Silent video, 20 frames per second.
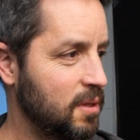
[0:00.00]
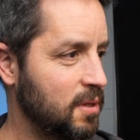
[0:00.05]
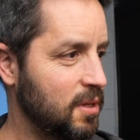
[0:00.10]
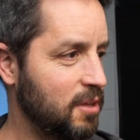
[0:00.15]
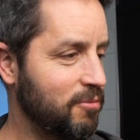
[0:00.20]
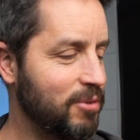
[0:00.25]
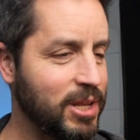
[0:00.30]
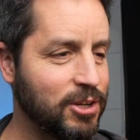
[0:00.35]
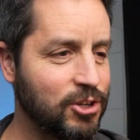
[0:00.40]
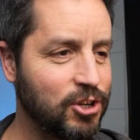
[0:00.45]

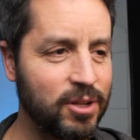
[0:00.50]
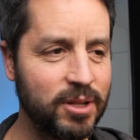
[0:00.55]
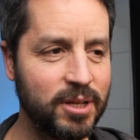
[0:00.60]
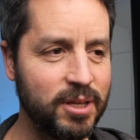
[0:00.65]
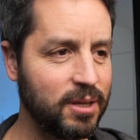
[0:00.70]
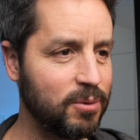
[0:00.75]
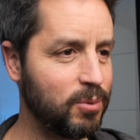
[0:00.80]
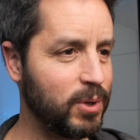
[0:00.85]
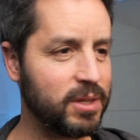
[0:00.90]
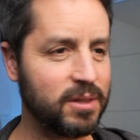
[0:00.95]

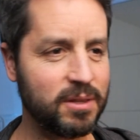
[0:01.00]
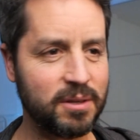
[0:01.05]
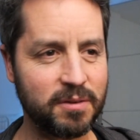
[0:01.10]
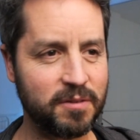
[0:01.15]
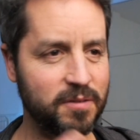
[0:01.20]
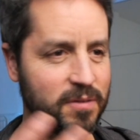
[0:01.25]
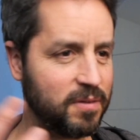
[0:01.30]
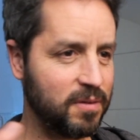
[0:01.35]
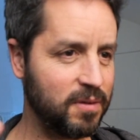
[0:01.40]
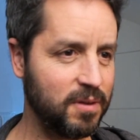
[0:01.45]
eventually when
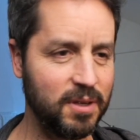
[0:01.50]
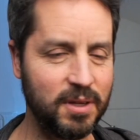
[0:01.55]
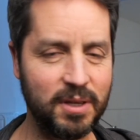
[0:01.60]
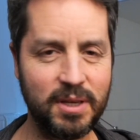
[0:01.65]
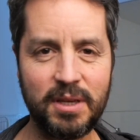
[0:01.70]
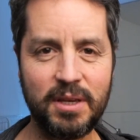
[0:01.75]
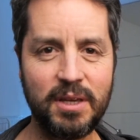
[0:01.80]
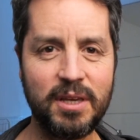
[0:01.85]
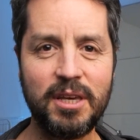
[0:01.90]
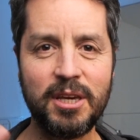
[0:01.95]
this
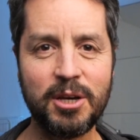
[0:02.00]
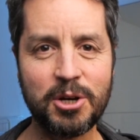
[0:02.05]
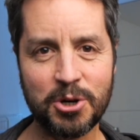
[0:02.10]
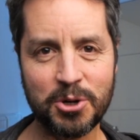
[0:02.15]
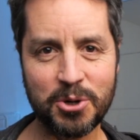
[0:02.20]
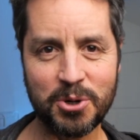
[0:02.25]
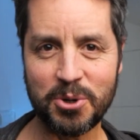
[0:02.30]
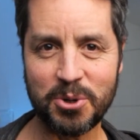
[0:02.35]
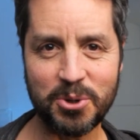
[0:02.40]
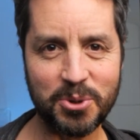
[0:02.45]

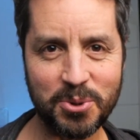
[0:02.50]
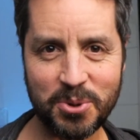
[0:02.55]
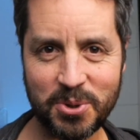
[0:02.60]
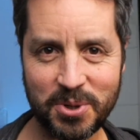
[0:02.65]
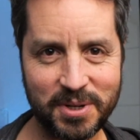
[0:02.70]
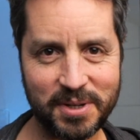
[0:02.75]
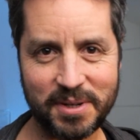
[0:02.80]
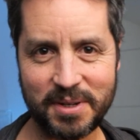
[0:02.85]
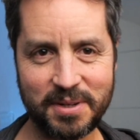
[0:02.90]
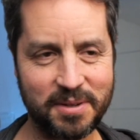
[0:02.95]
ego
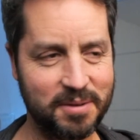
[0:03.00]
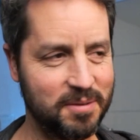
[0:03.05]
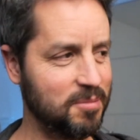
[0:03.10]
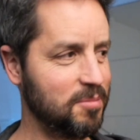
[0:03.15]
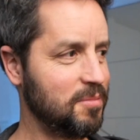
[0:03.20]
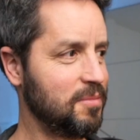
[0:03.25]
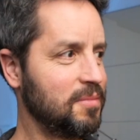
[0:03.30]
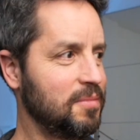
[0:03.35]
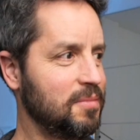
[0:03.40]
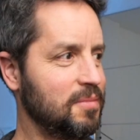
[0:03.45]

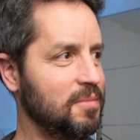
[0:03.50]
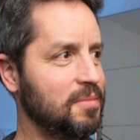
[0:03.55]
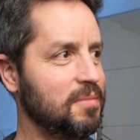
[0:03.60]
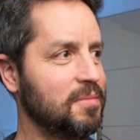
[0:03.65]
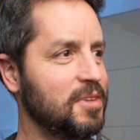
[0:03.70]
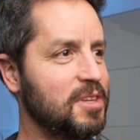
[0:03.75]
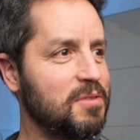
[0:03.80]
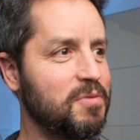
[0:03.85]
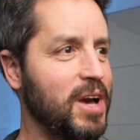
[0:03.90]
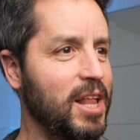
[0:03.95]

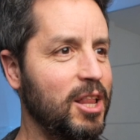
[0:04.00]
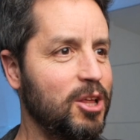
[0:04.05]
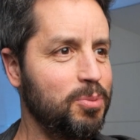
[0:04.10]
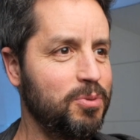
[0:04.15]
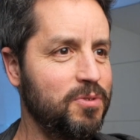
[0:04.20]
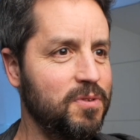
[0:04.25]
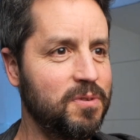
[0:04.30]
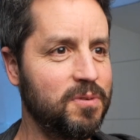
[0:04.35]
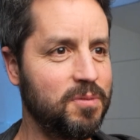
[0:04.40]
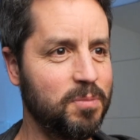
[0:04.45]

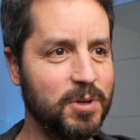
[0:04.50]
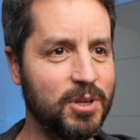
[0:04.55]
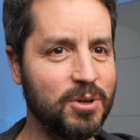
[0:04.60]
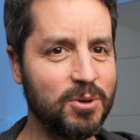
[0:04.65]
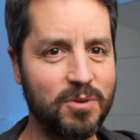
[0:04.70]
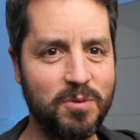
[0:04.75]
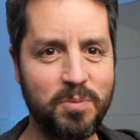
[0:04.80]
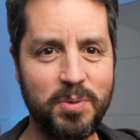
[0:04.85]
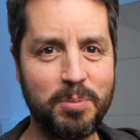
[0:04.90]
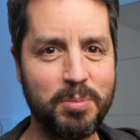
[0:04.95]
develops,
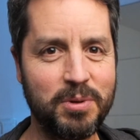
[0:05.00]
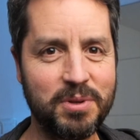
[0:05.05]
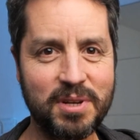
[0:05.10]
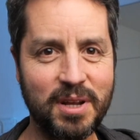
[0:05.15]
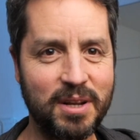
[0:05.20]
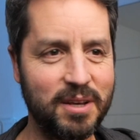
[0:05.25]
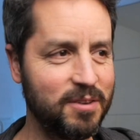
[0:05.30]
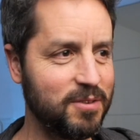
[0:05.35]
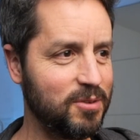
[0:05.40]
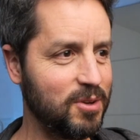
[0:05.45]
because people tell
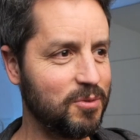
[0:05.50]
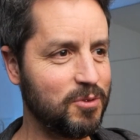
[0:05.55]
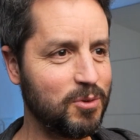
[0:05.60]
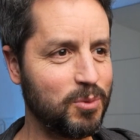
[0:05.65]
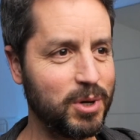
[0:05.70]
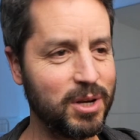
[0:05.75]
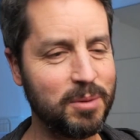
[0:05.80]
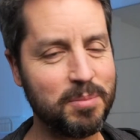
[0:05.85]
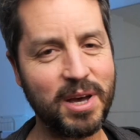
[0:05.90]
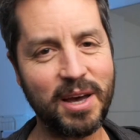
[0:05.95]
us you have to
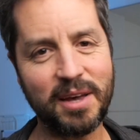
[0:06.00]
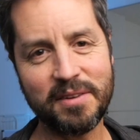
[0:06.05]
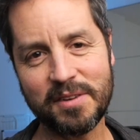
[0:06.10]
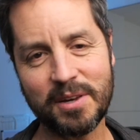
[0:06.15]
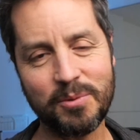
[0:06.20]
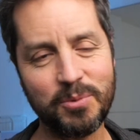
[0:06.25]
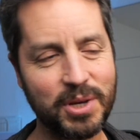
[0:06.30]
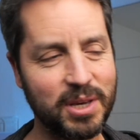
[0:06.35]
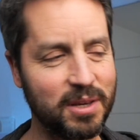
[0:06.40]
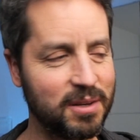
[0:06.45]
wear a mask,
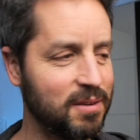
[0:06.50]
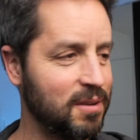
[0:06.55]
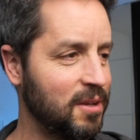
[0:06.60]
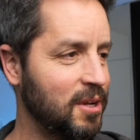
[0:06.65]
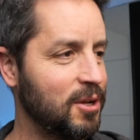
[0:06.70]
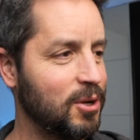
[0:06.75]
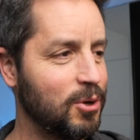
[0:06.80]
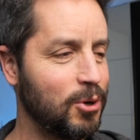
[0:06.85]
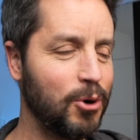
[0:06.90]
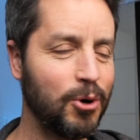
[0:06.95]
and we get
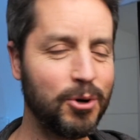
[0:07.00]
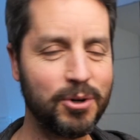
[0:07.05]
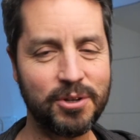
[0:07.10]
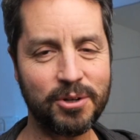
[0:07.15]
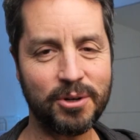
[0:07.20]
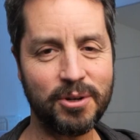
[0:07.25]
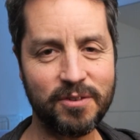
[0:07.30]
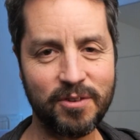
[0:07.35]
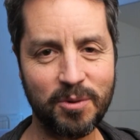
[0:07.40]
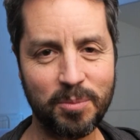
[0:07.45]
hurt
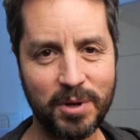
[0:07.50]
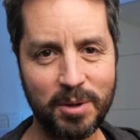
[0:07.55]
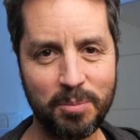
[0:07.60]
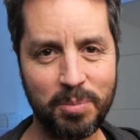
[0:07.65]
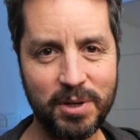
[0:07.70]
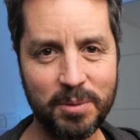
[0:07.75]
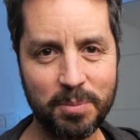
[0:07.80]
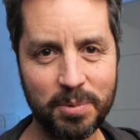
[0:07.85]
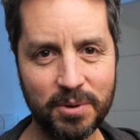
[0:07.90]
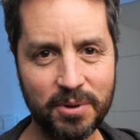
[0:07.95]
also by
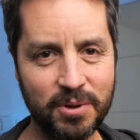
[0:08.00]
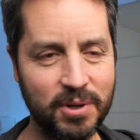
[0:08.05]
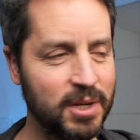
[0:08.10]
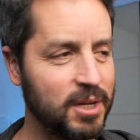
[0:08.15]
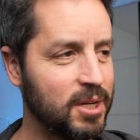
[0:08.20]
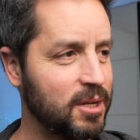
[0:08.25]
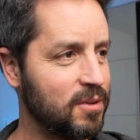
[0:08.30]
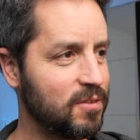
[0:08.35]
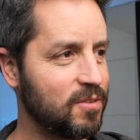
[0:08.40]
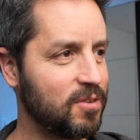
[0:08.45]
people,
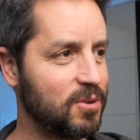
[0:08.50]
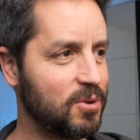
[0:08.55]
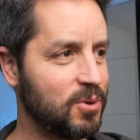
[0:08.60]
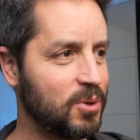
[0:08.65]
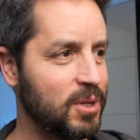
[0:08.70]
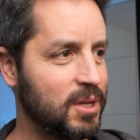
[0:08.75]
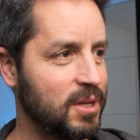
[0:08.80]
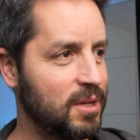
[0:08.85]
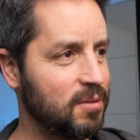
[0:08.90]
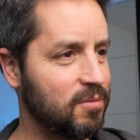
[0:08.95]
so
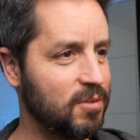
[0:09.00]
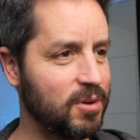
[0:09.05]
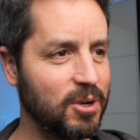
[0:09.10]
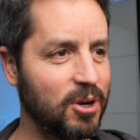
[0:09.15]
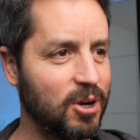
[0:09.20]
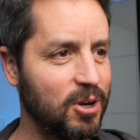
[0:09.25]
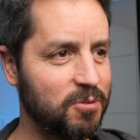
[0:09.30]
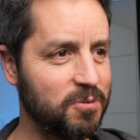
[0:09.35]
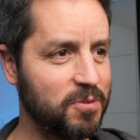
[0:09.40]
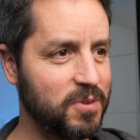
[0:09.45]
very
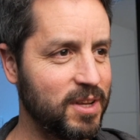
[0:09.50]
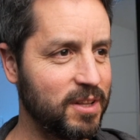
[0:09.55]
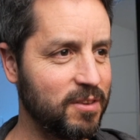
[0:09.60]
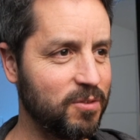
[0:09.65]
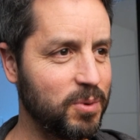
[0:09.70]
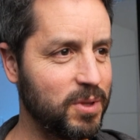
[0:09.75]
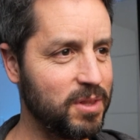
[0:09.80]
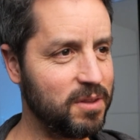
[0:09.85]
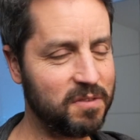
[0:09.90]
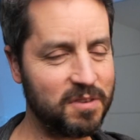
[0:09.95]
often that's
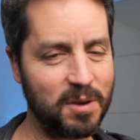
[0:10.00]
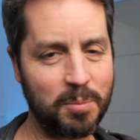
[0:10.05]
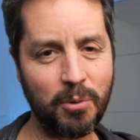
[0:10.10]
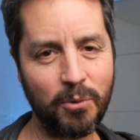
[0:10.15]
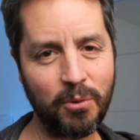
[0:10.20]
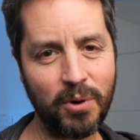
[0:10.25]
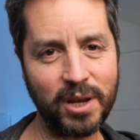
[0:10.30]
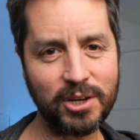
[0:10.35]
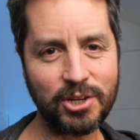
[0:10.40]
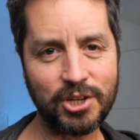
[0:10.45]
when the
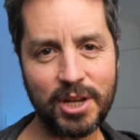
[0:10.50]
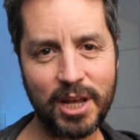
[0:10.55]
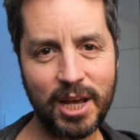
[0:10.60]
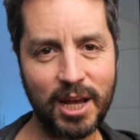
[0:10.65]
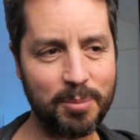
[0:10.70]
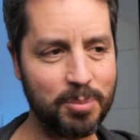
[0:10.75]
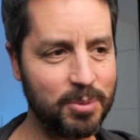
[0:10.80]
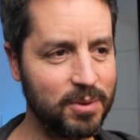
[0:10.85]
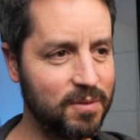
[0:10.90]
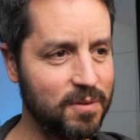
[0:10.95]
separation
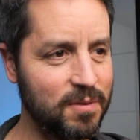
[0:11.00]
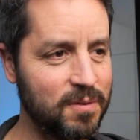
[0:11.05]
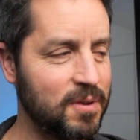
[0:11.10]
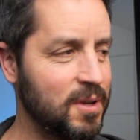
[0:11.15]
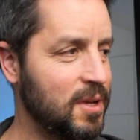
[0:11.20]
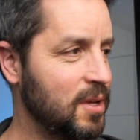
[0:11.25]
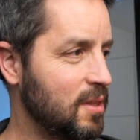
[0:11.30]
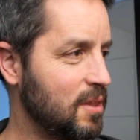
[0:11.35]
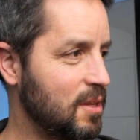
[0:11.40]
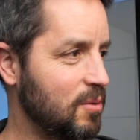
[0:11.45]
happens.
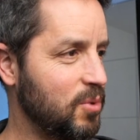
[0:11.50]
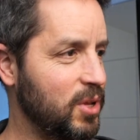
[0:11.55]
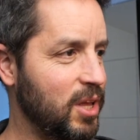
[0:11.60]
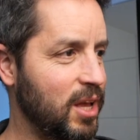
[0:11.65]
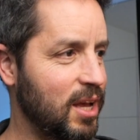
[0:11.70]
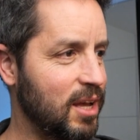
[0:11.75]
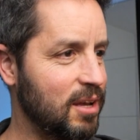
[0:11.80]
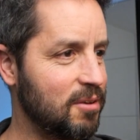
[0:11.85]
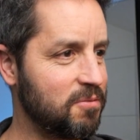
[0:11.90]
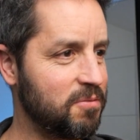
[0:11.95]
Then we
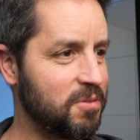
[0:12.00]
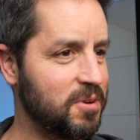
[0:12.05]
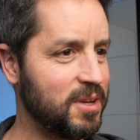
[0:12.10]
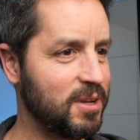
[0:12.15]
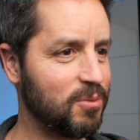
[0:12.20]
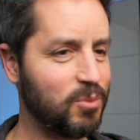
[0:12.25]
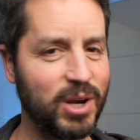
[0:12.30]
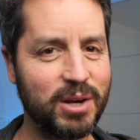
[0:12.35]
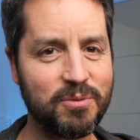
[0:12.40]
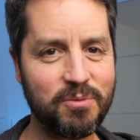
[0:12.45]

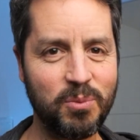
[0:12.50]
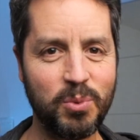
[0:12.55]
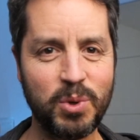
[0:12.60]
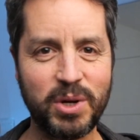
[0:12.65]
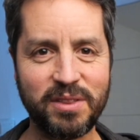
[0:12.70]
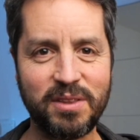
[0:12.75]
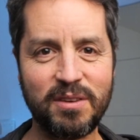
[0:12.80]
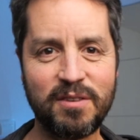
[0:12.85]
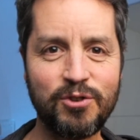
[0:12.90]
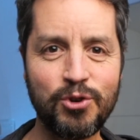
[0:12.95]
are
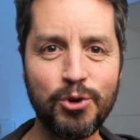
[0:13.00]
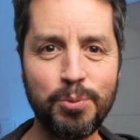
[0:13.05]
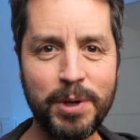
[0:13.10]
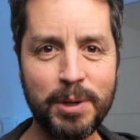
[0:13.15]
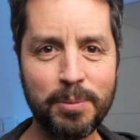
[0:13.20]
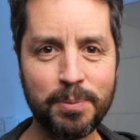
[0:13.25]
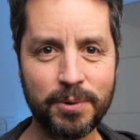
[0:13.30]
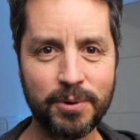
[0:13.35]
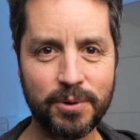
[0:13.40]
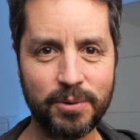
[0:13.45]
these two
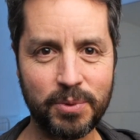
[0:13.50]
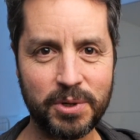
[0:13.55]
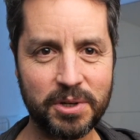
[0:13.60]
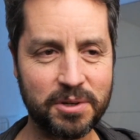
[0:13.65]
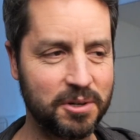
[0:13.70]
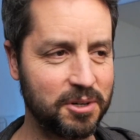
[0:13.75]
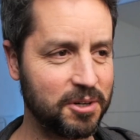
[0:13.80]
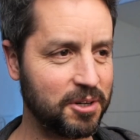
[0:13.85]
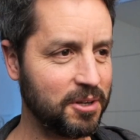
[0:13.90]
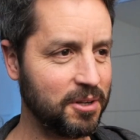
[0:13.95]
people. We
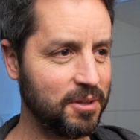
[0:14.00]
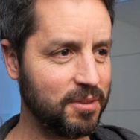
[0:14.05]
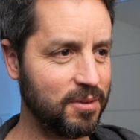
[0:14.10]
are